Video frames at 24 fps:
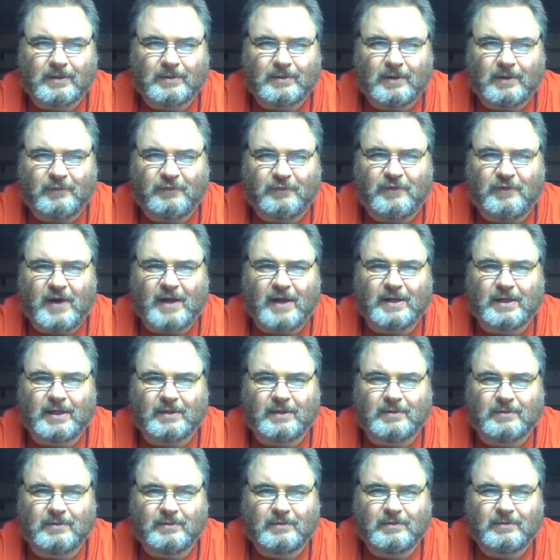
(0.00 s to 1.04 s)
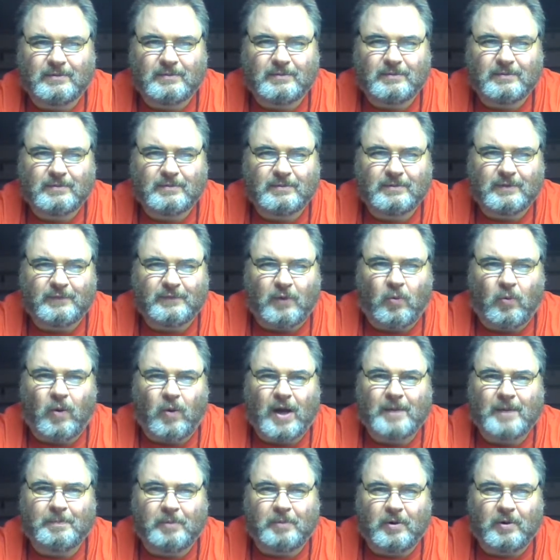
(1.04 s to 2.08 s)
offended if a white